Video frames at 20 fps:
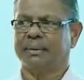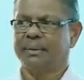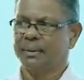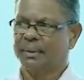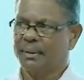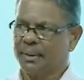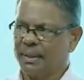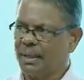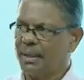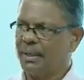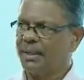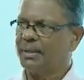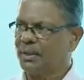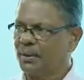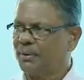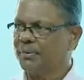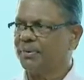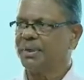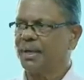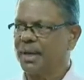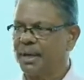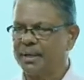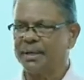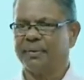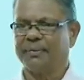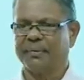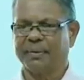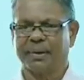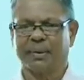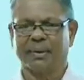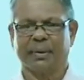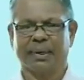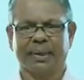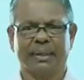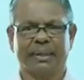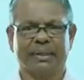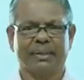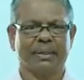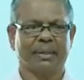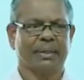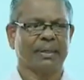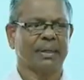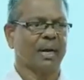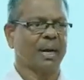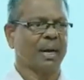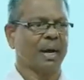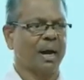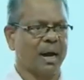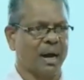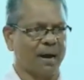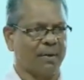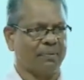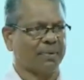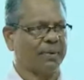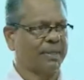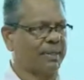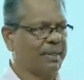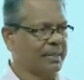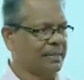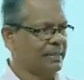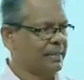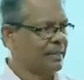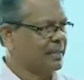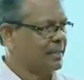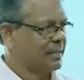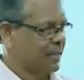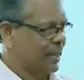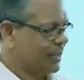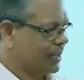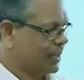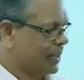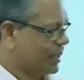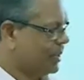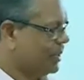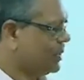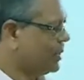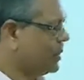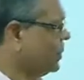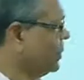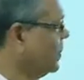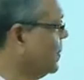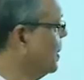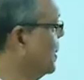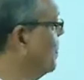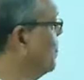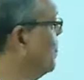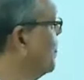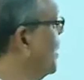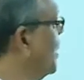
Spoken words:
nature of scientific knowledge after this discussion. So